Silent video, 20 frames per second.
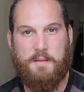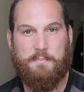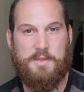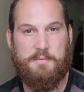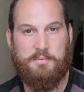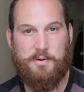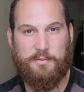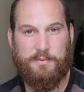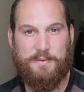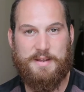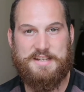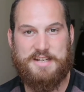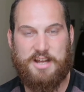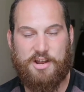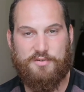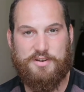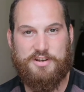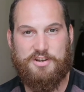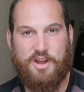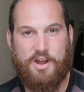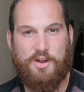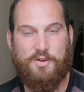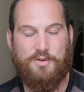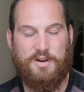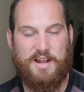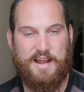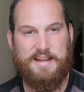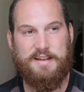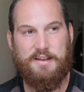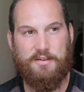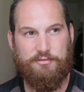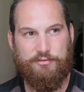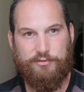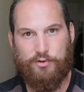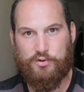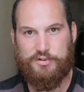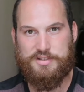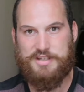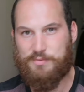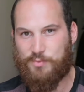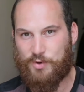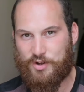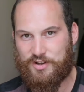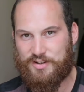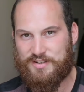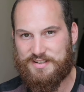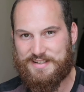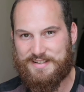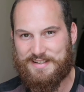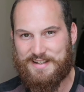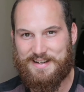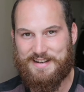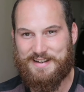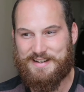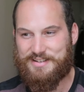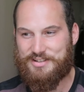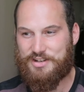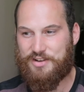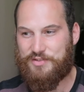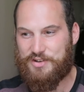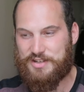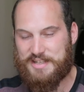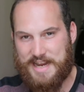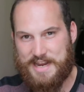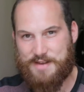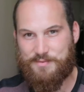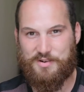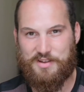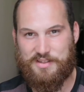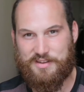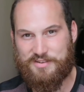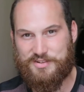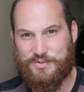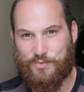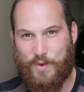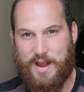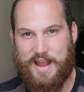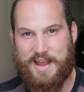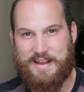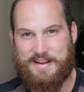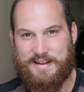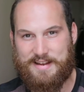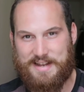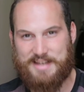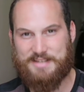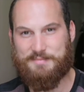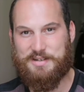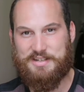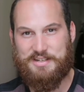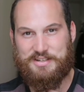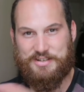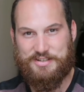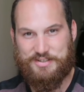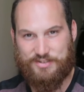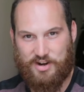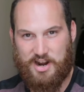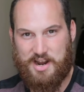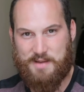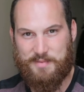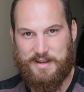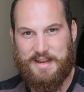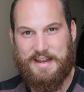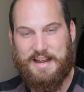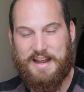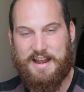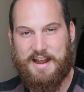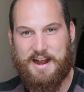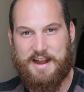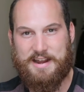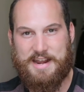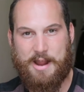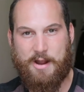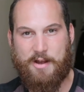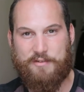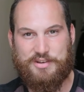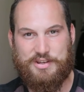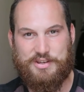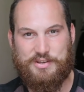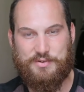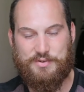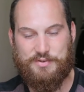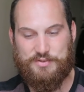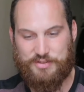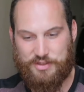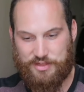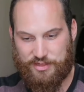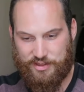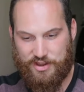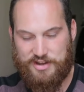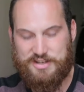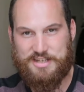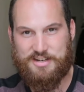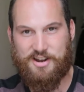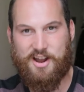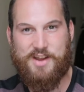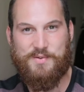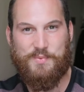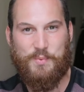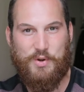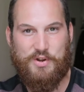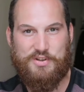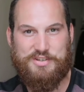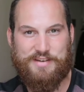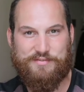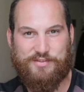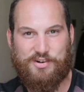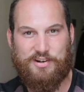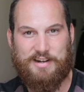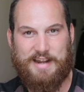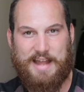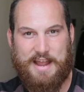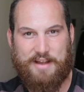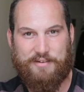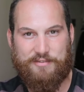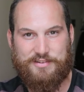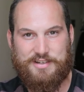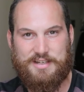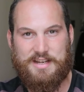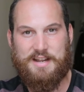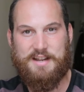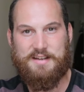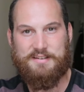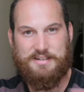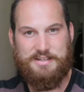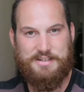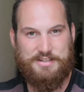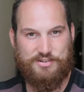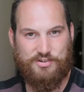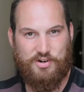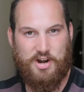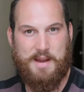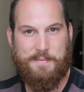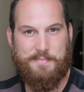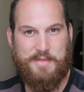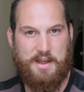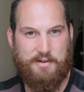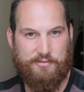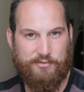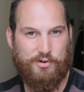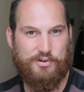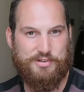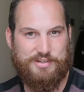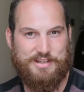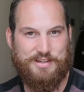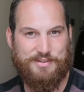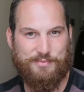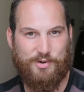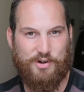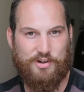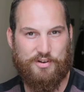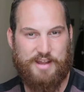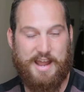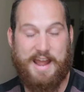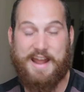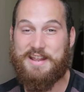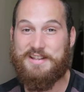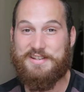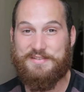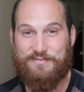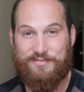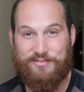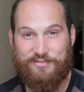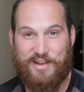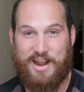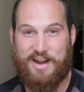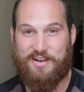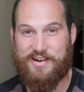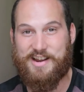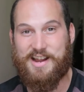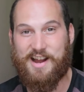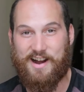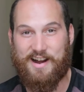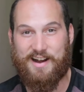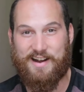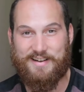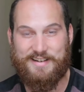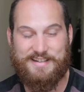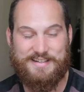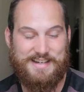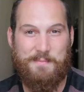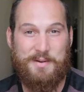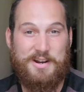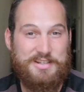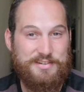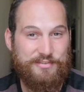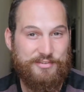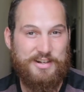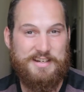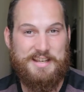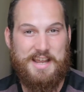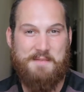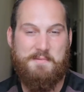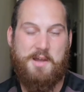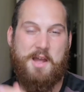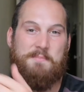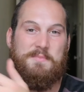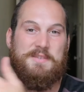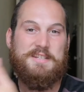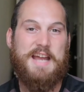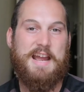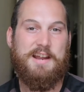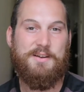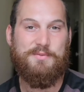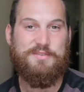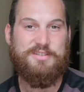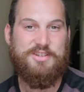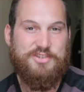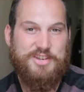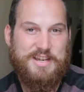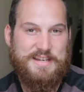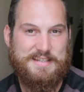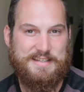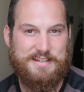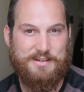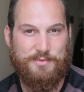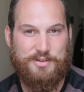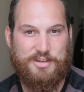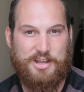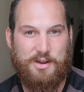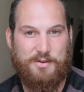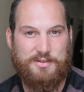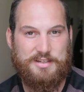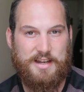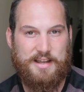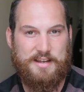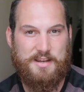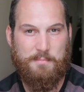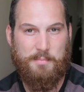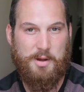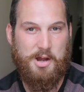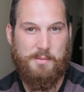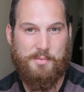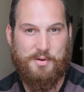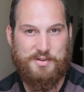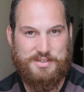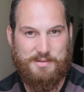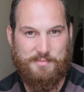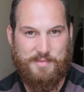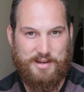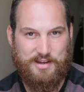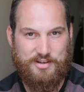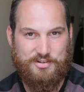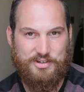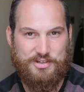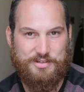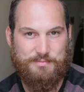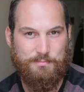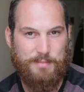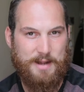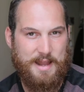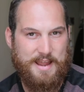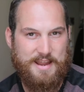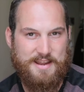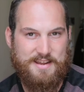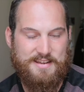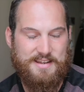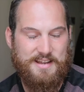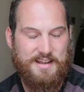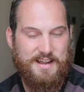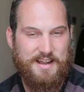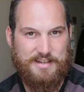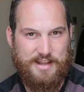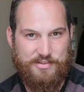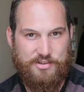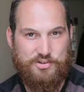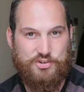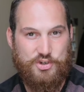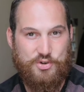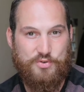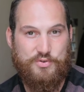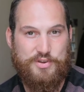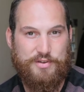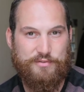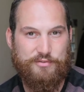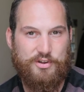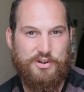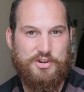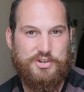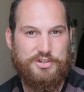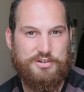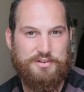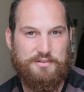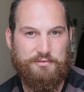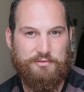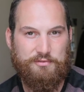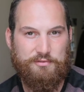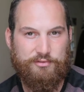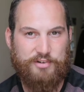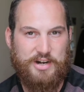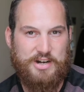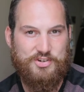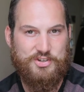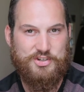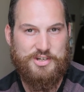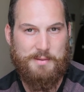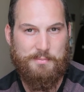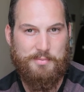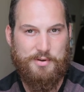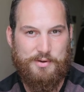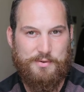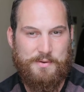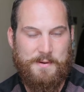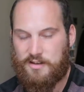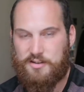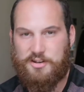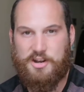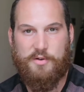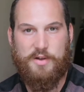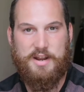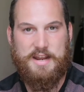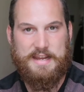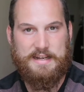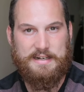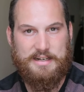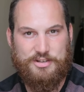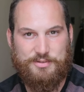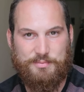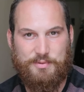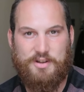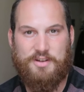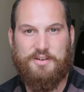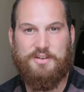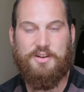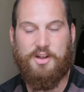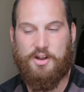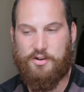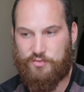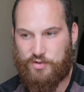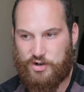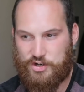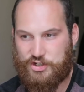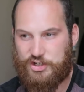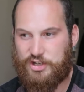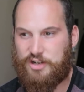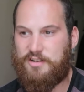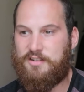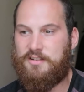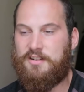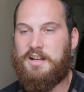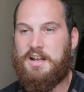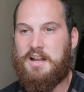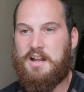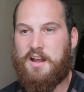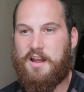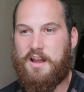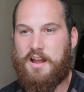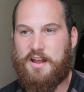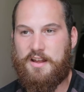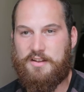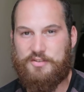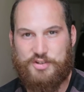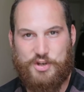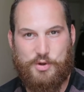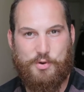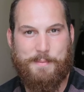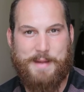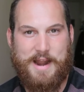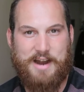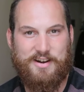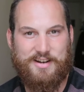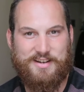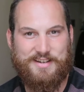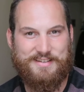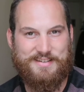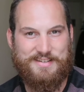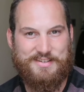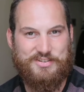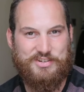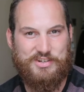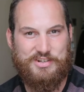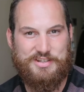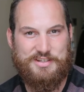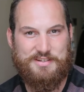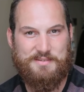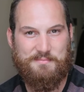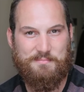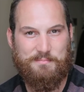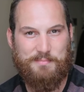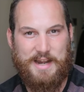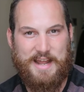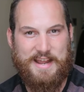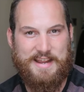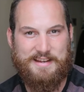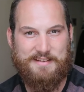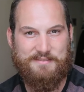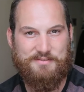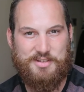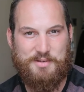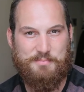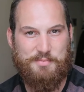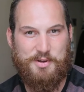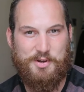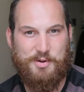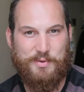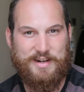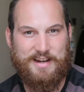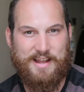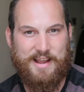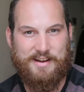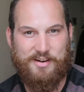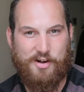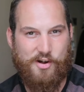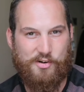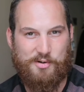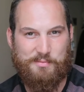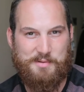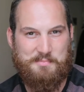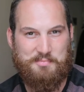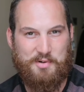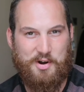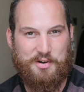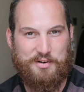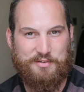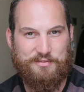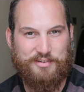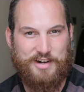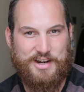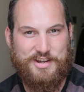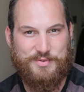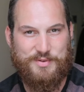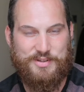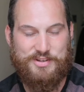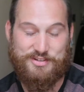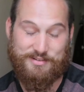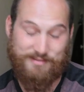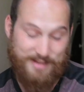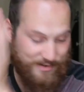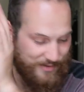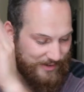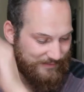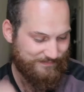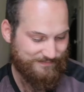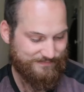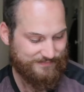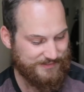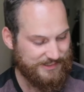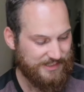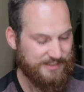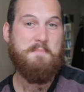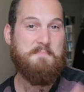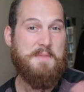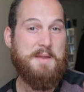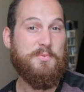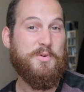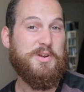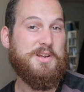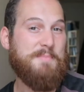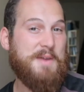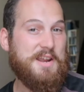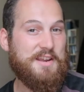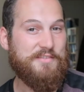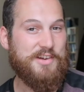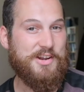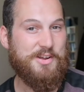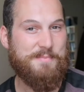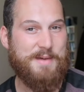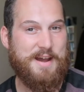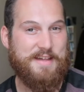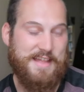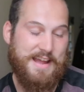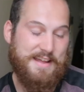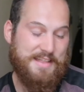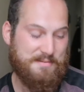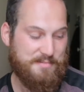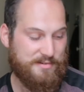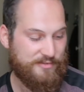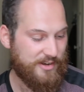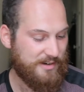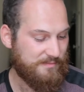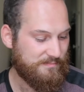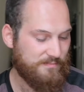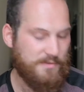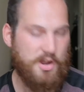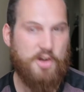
But the problem is I only know like forty words, so if you take one of those away and ask me to describe it, I now have to use the thirty-nine words I've got left to describe that fortieth one, and it's very hard. But it's a fun game, and Zach was suggesting that we go to like a pub or something and just play like the junior version of French Taboo. You know, an Englishman, a Russian, uh, and two Americans just playing Taboo in like horribly broken French with each other. Anyway, maybe we can make a video about that, that'd be fun.